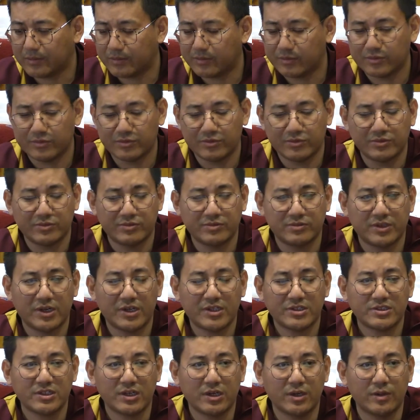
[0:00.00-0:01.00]

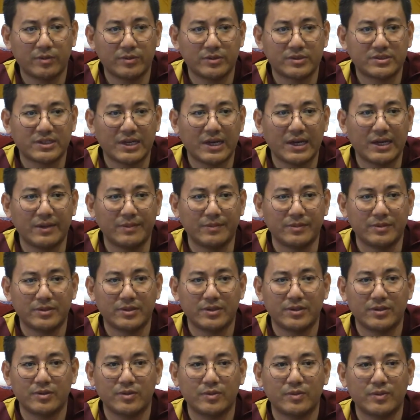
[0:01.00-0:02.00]
rush our time.
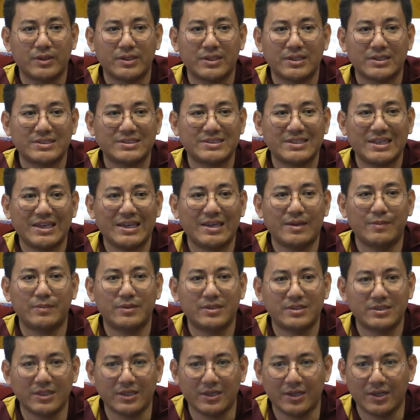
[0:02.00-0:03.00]
You want to say
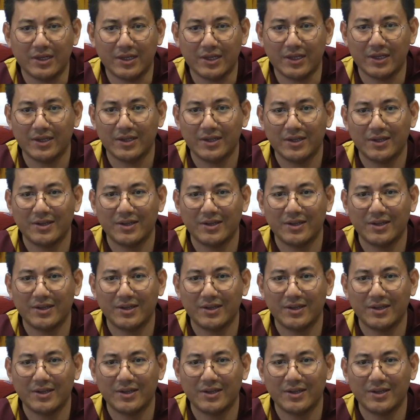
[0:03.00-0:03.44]
immediately.